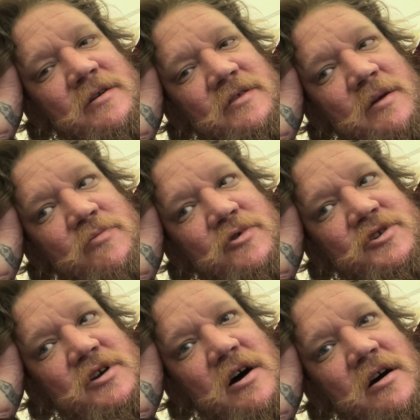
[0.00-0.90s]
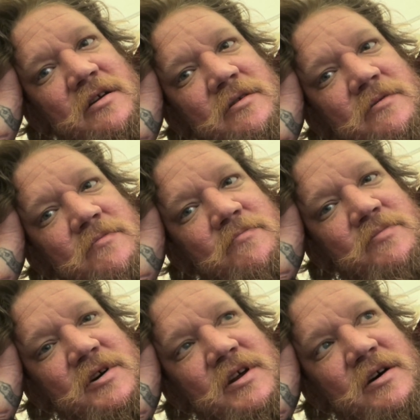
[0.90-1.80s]
They pushed on,
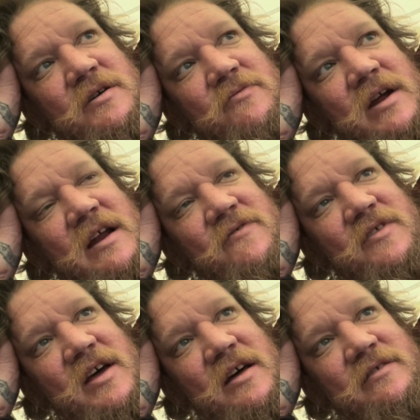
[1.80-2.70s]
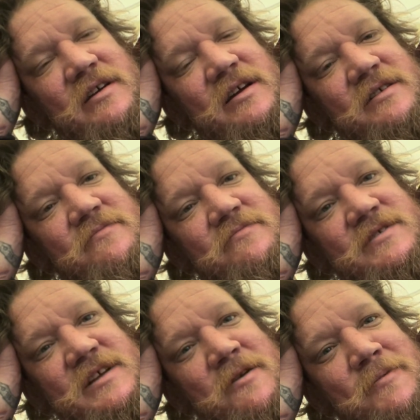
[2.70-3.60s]
but right after that, I
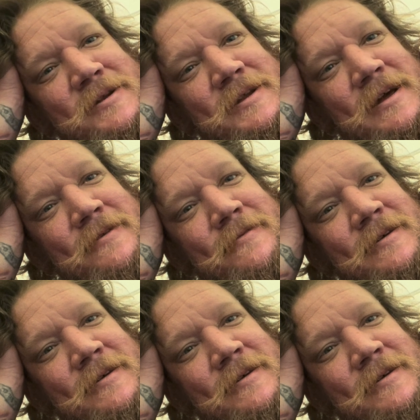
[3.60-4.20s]
set up my tent.